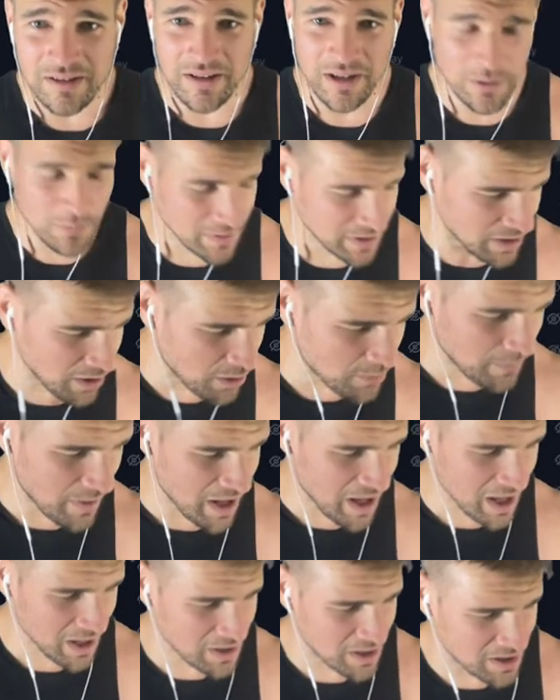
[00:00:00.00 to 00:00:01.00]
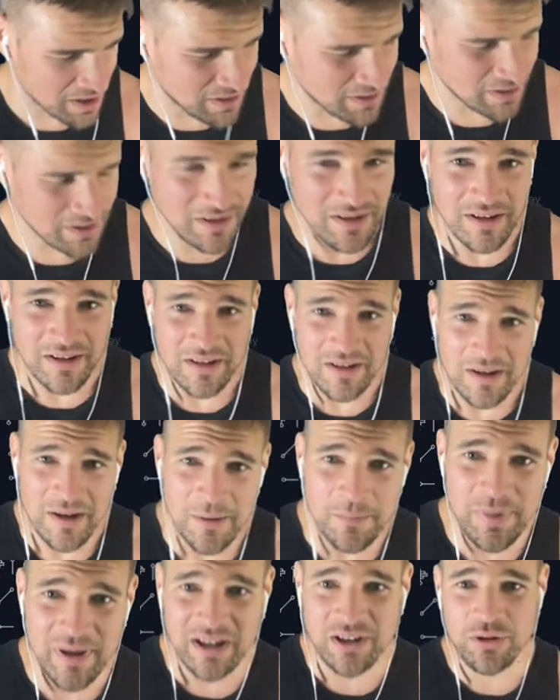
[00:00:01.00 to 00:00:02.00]
Here we go, man.
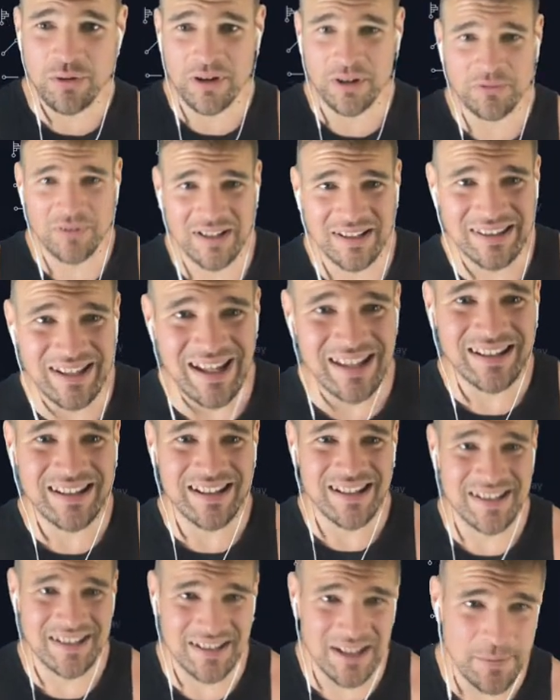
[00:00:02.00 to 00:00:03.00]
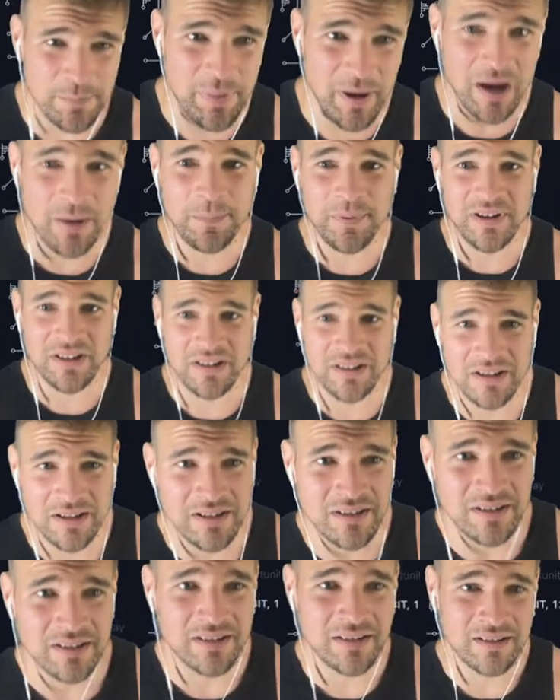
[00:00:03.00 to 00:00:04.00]
Bitcoin relentlessly pumping.
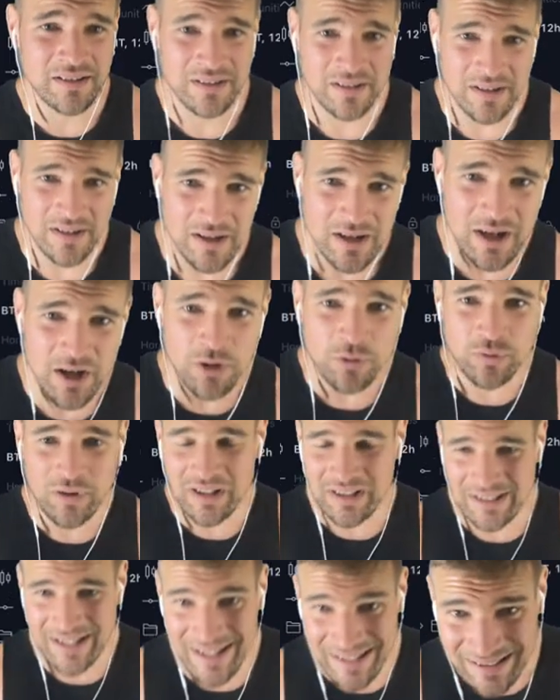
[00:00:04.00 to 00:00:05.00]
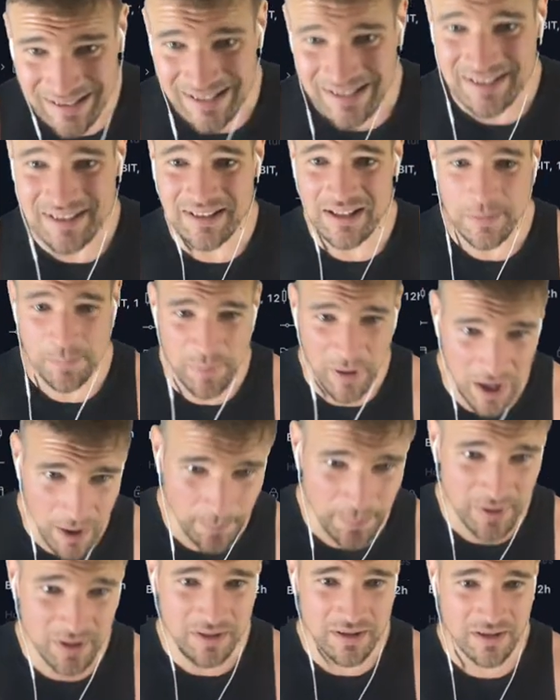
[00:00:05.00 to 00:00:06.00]
Relentlessly
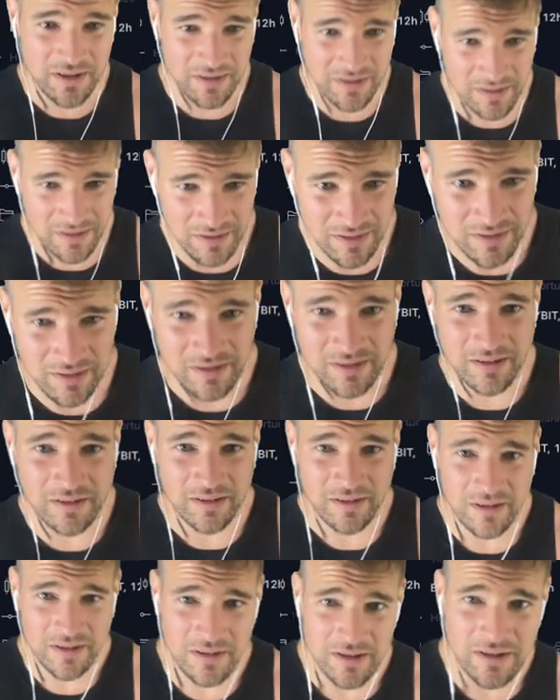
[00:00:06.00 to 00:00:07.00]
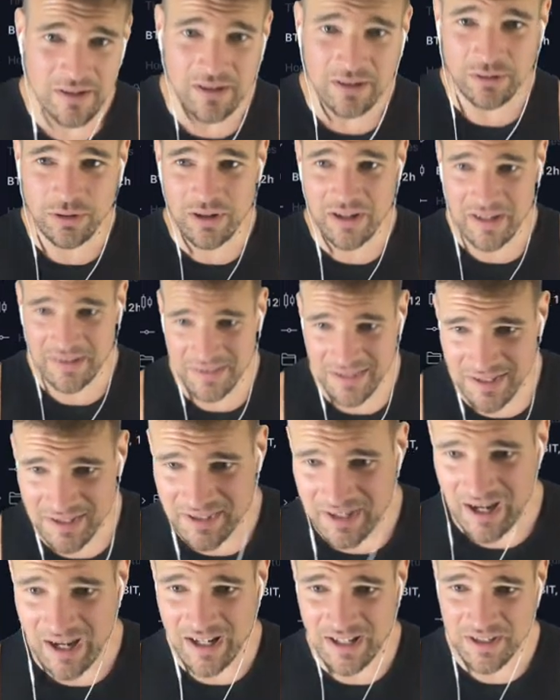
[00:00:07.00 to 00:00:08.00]
pumping. Look at
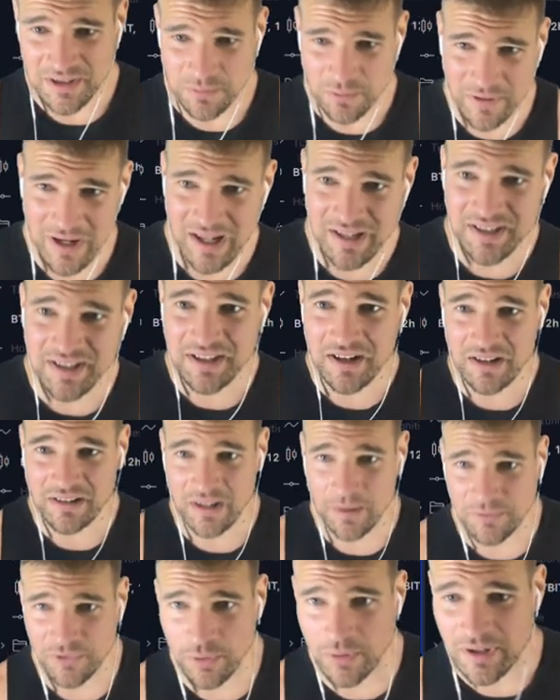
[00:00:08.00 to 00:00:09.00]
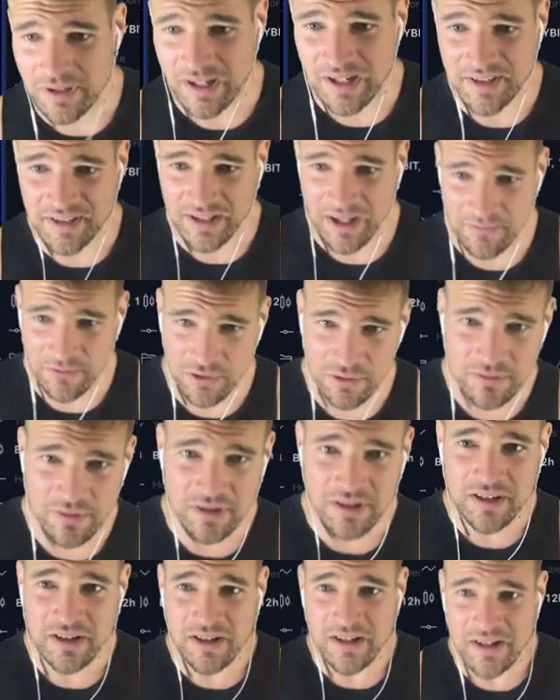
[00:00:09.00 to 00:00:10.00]
this, guys. We're getting sucked up to our next
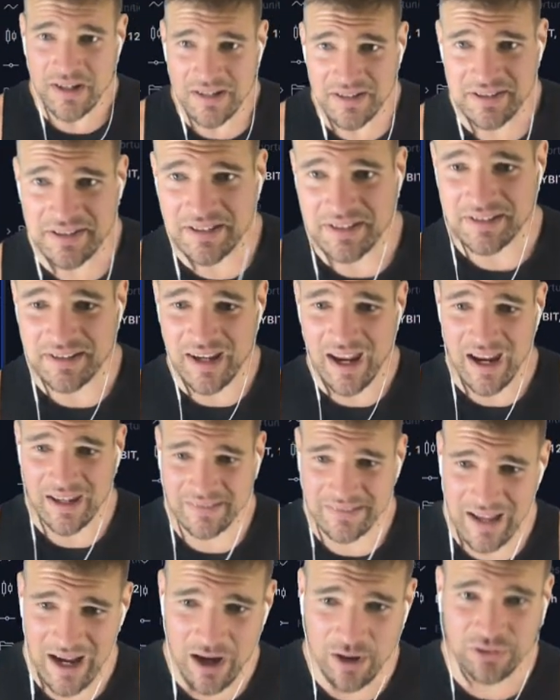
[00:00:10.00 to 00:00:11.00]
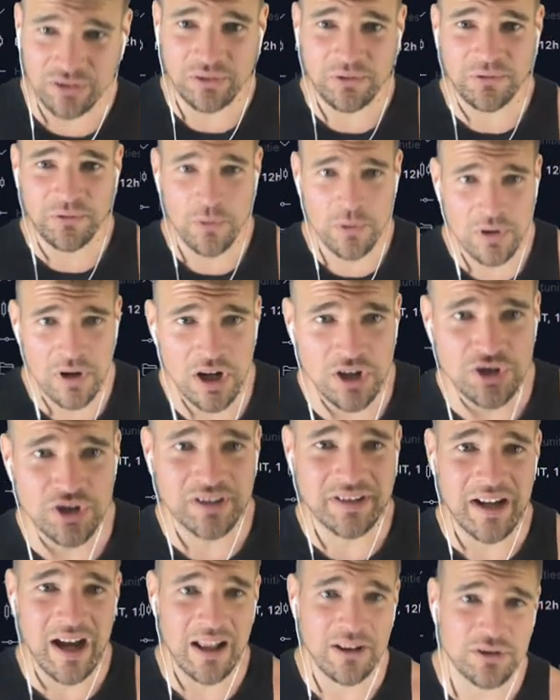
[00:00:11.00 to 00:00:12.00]
level.
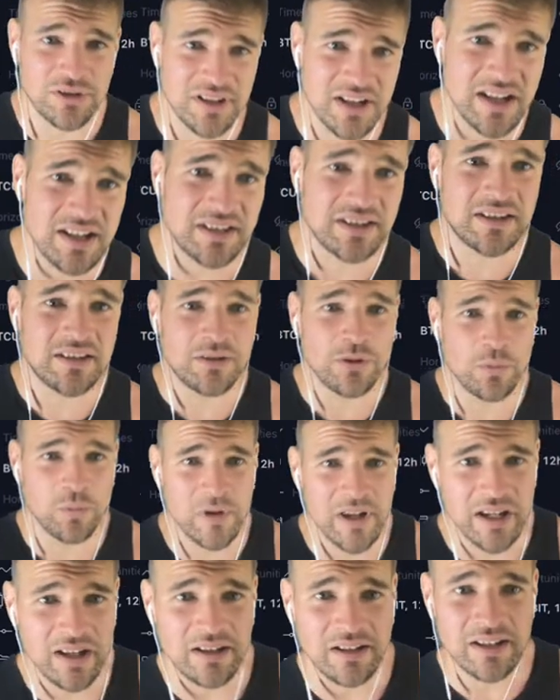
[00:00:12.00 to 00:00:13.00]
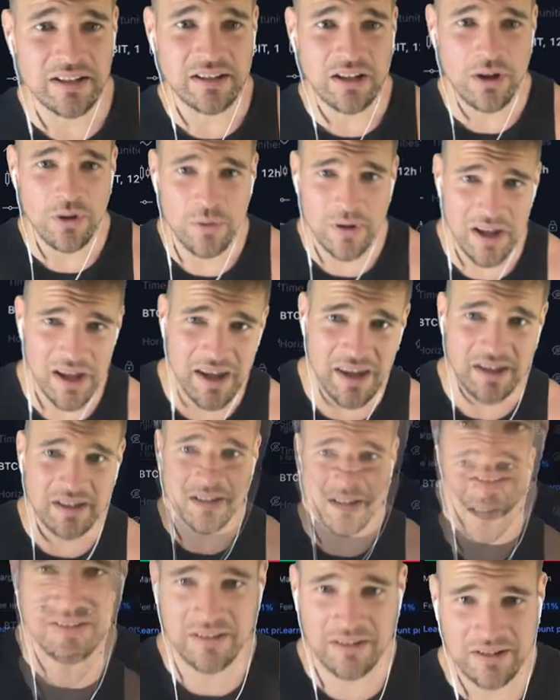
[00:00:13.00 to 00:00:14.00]
$68,400 is the weekly low
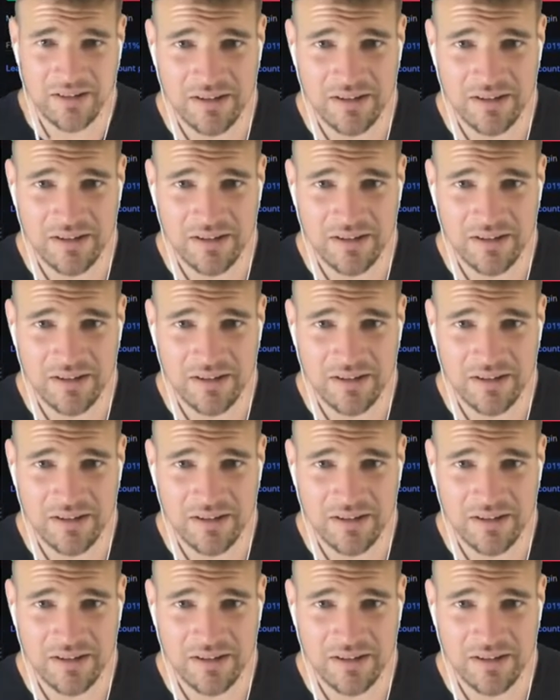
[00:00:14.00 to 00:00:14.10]
in.